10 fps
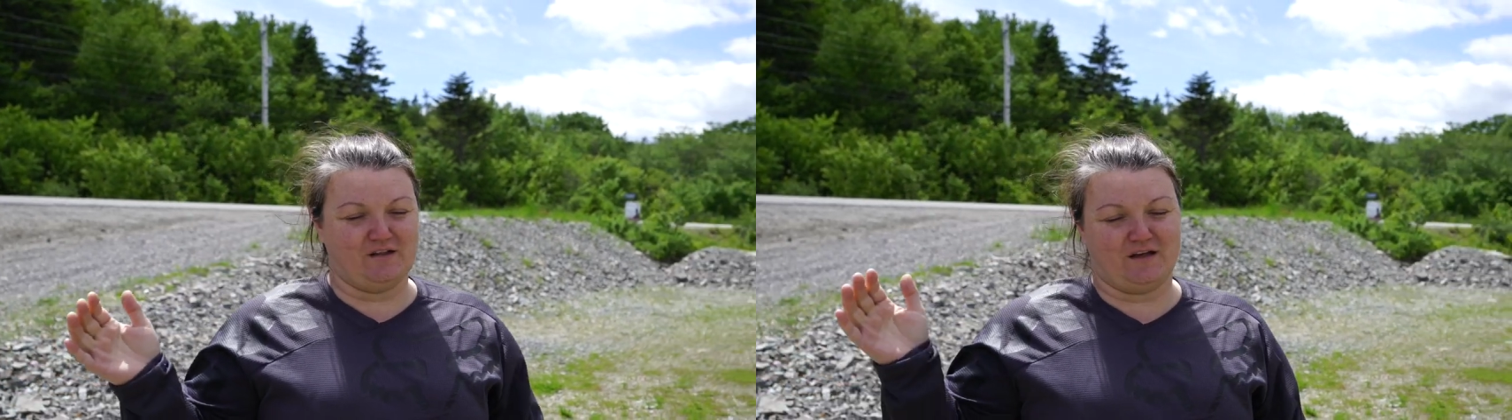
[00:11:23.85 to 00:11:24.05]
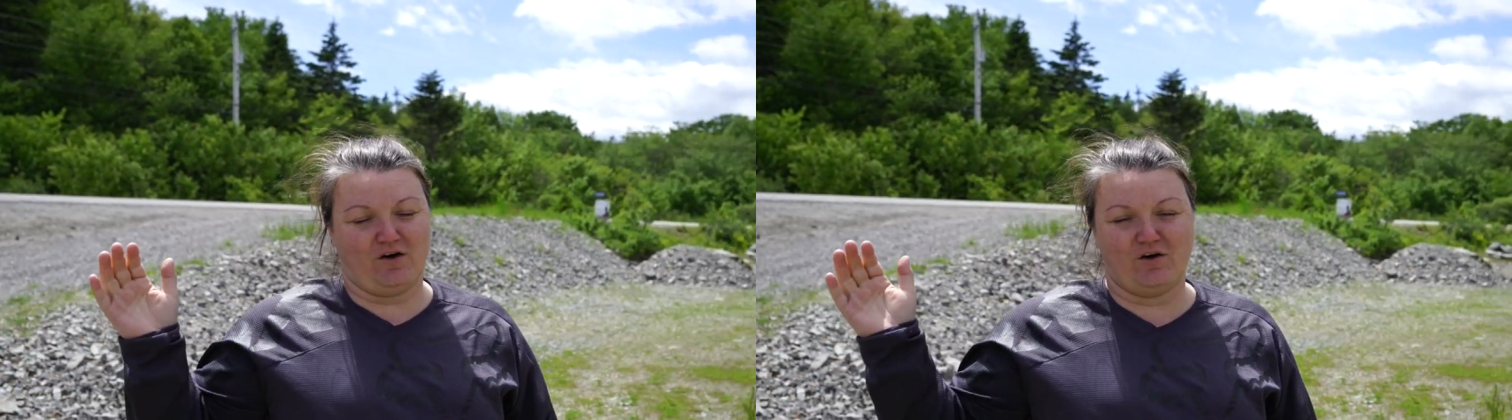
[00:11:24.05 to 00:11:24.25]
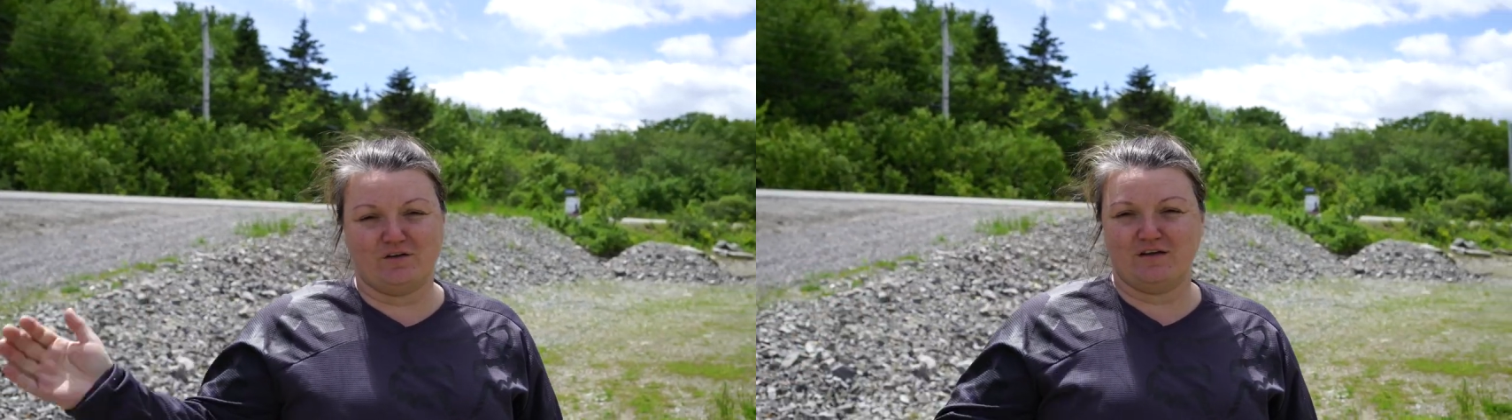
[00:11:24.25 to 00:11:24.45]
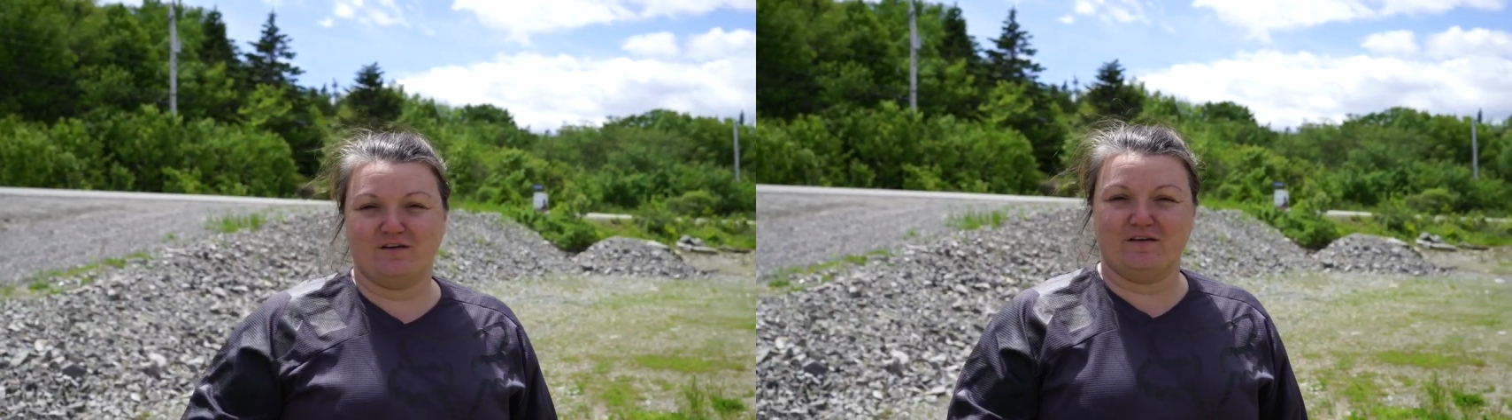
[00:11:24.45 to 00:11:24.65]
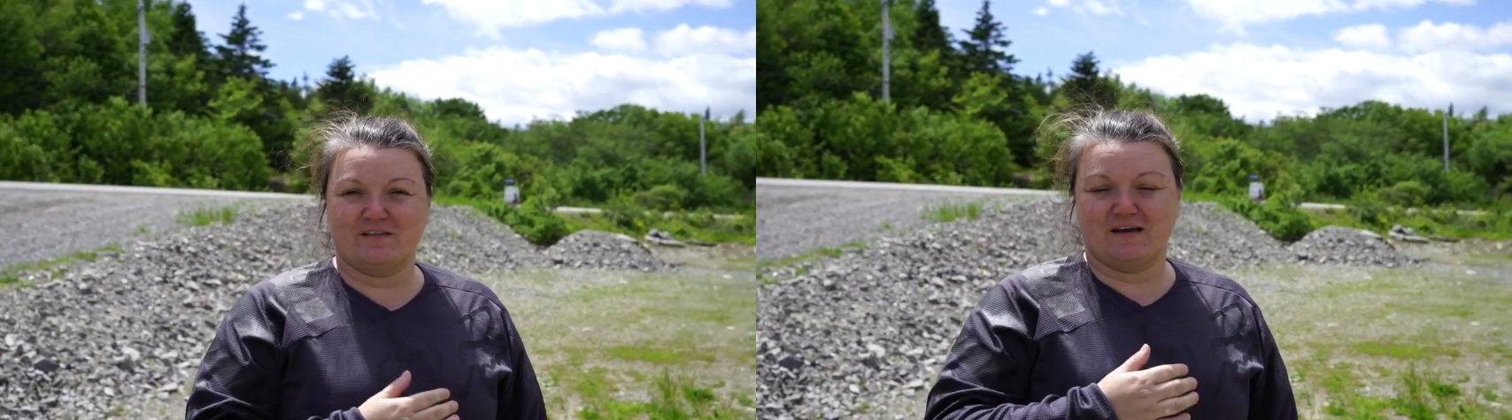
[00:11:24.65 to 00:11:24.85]
like all
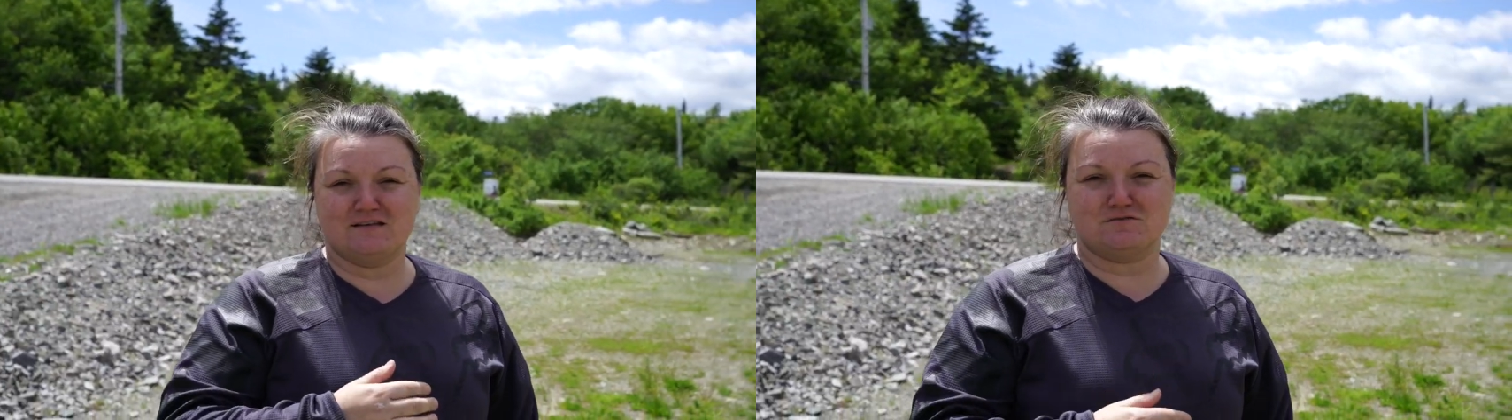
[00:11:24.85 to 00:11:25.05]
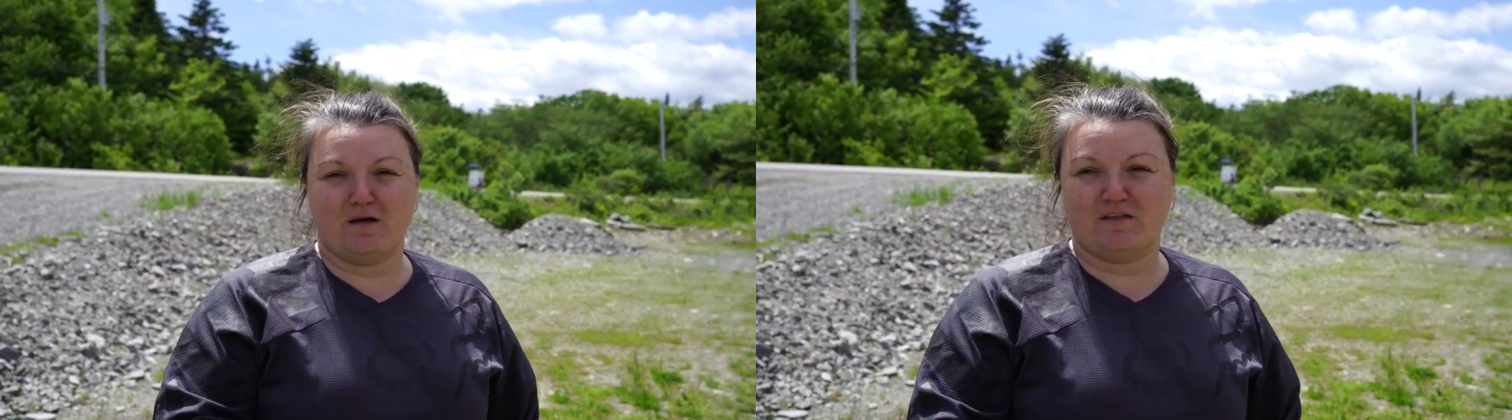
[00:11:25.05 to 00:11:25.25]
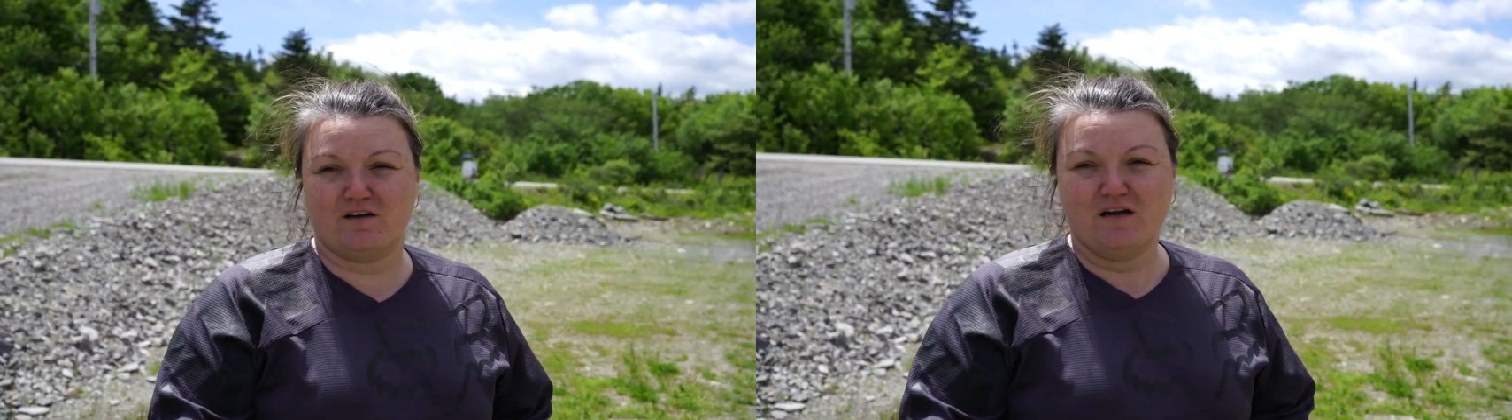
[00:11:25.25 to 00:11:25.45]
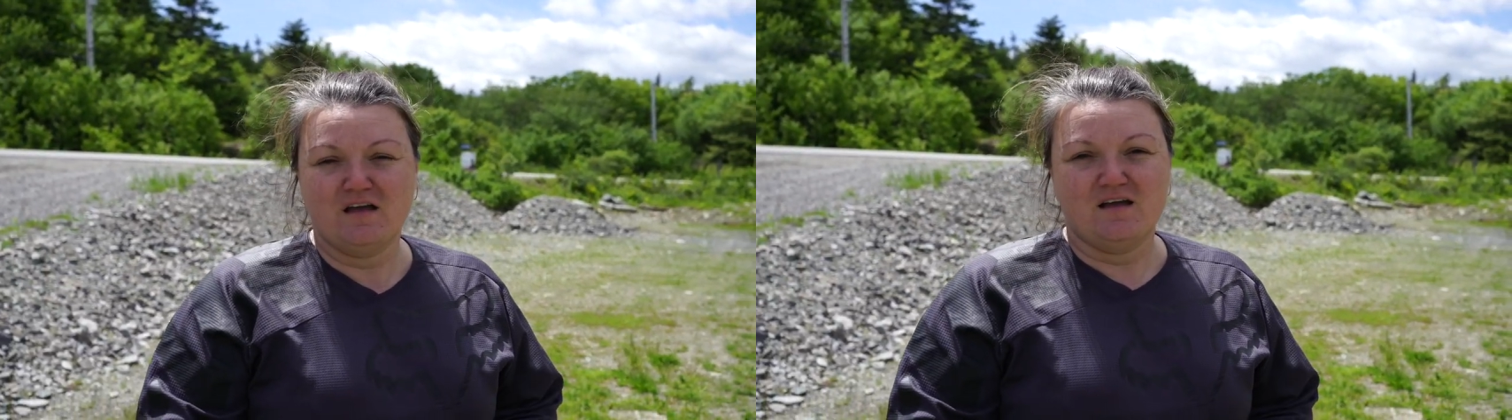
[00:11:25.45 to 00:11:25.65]
year on the nice weather.